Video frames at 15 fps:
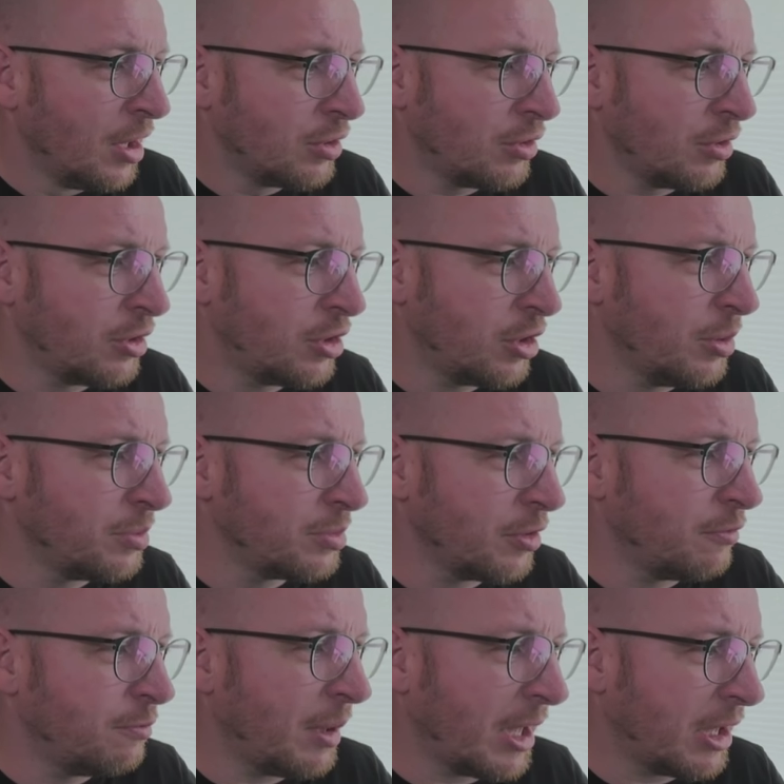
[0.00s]
So in terms
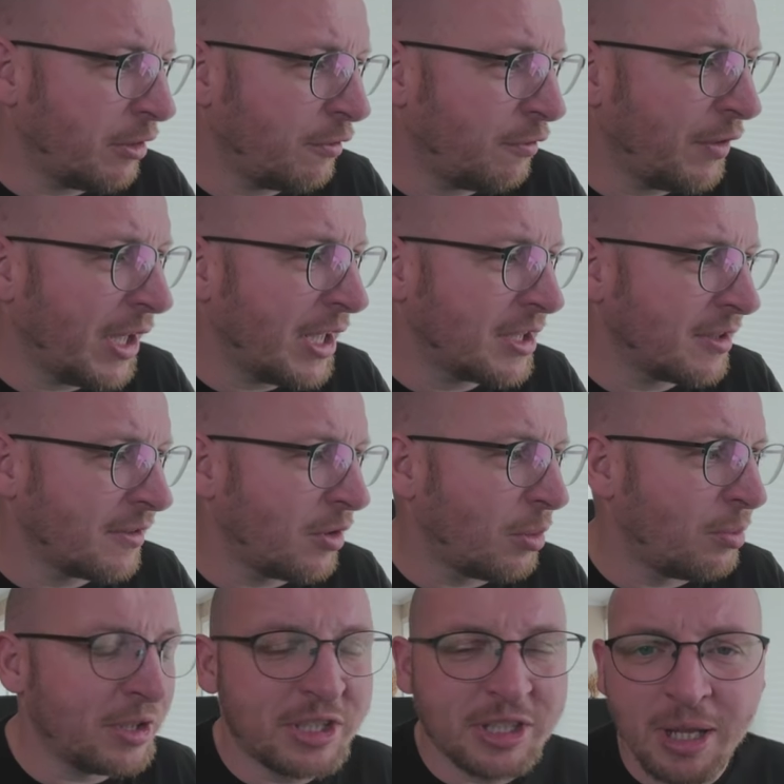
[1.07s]
of my defence, I've
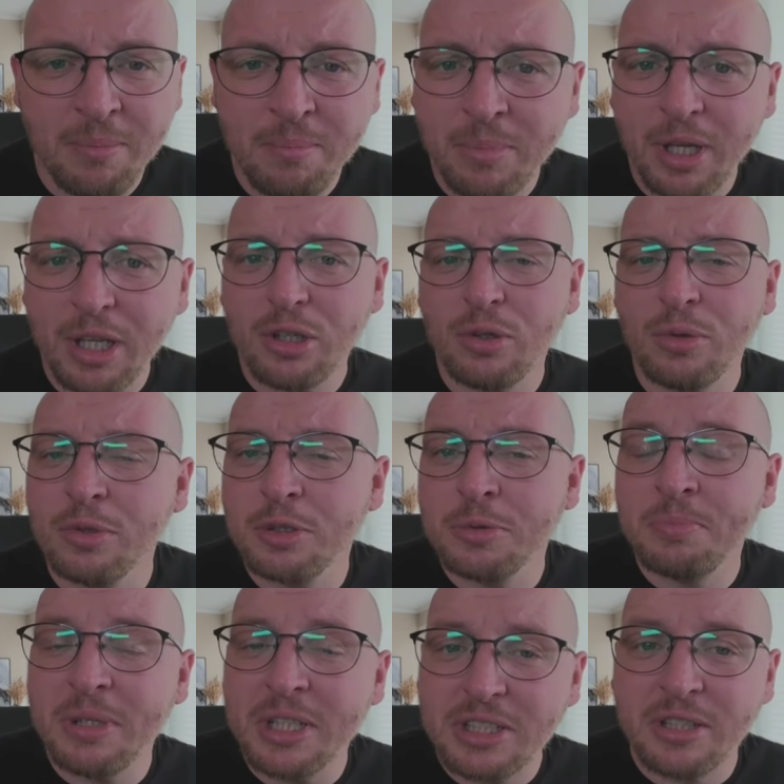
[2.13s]
gone with Timber, who was
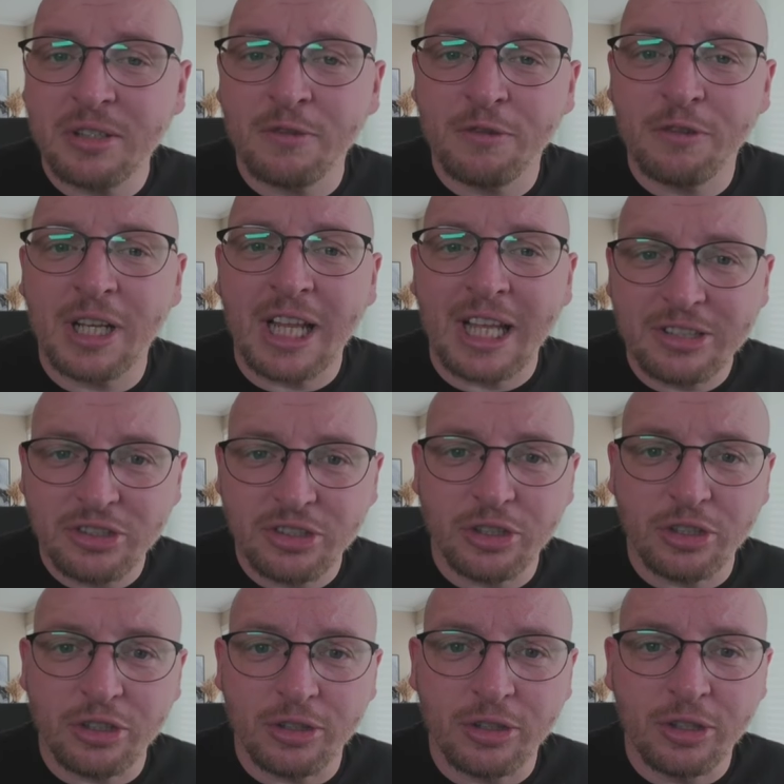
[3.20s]
missing for last year,